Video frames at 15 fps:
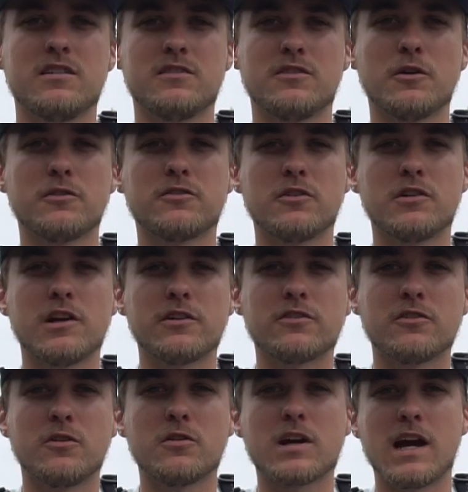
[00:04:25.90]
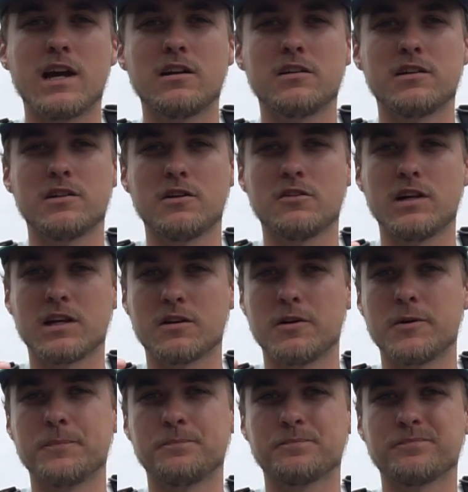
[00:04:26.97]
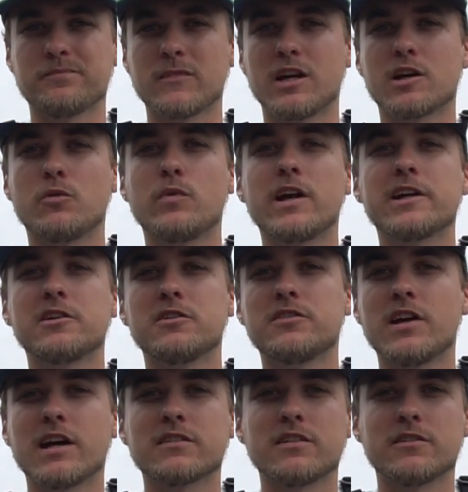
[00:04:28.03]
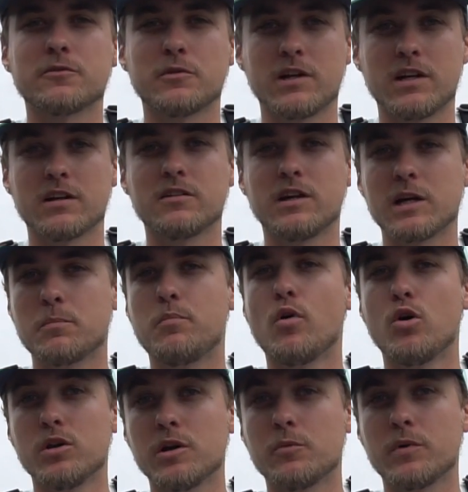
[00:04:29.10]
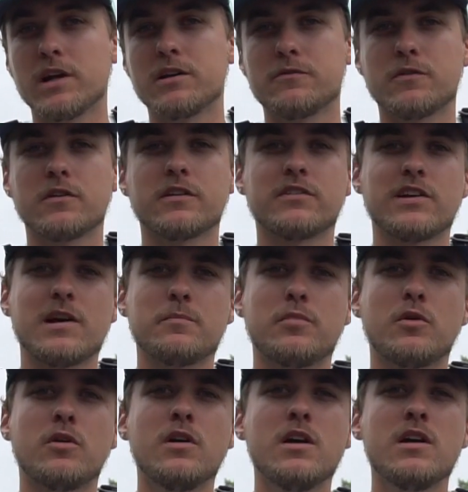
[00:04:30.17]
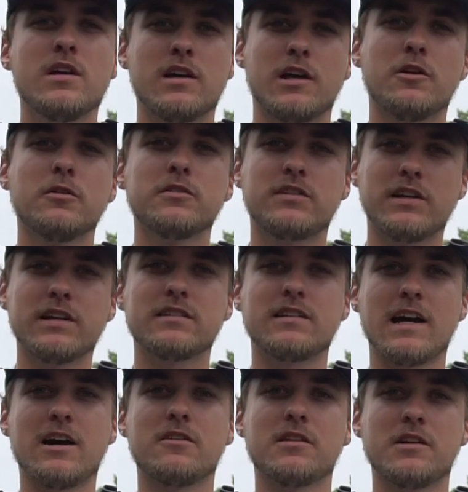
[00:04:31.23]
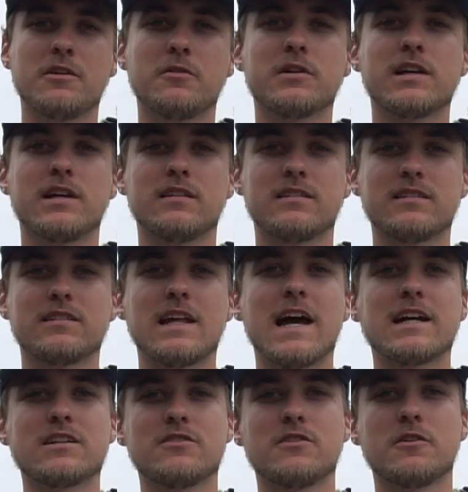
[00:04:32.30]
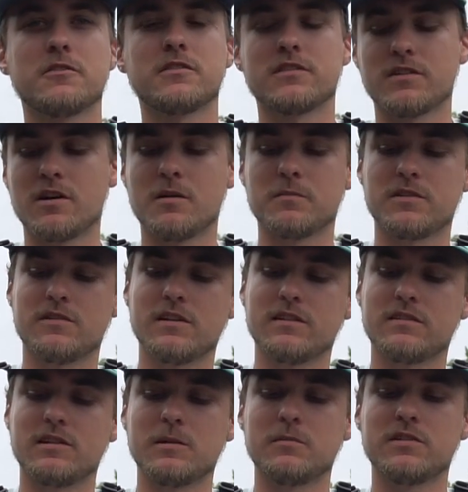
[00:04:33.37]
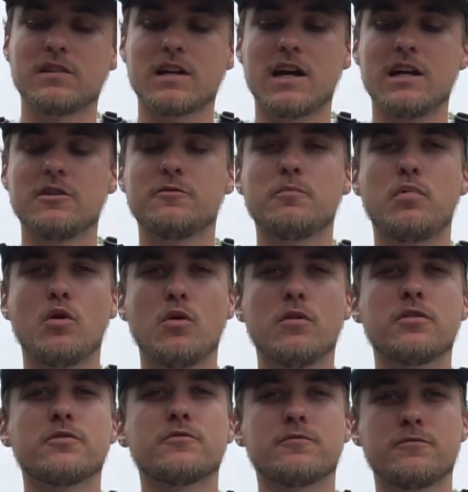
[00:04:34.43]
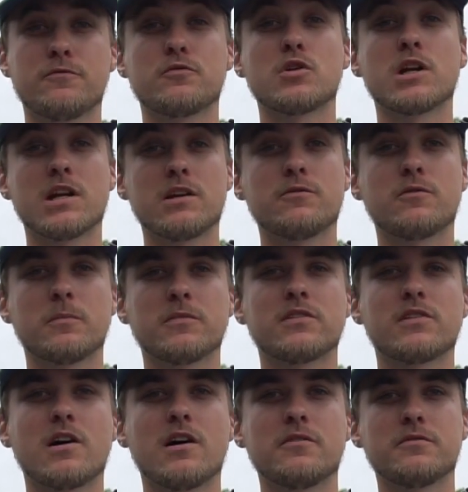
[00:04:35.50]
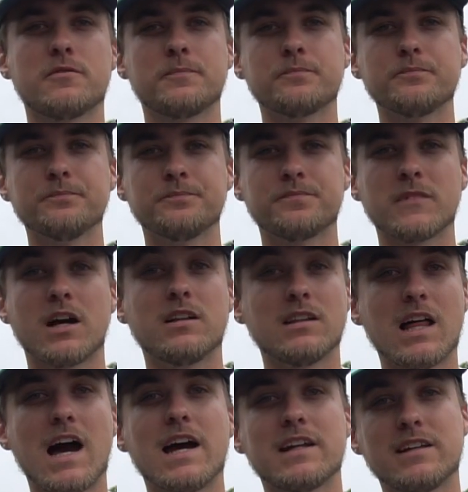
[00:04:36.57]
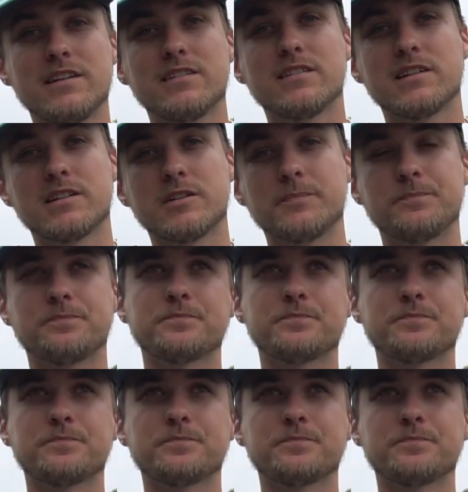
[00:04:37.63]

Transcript: Those traditional kind of, like a regular Texas rig, like bullet weight, for example, it'll dig down and it'll get snagged in those stumps. This seems to kind of pull free from stuff a lot easier.